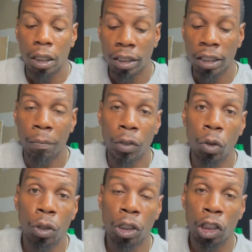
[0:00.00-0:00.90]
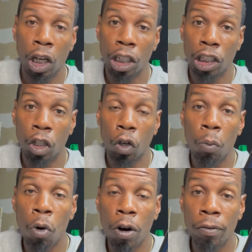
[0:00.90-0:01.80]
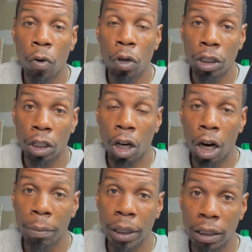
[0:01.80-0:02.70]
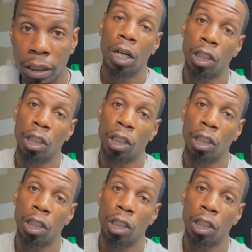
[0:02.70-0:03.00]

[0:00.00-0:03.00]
something you can charge a little more for on your garments.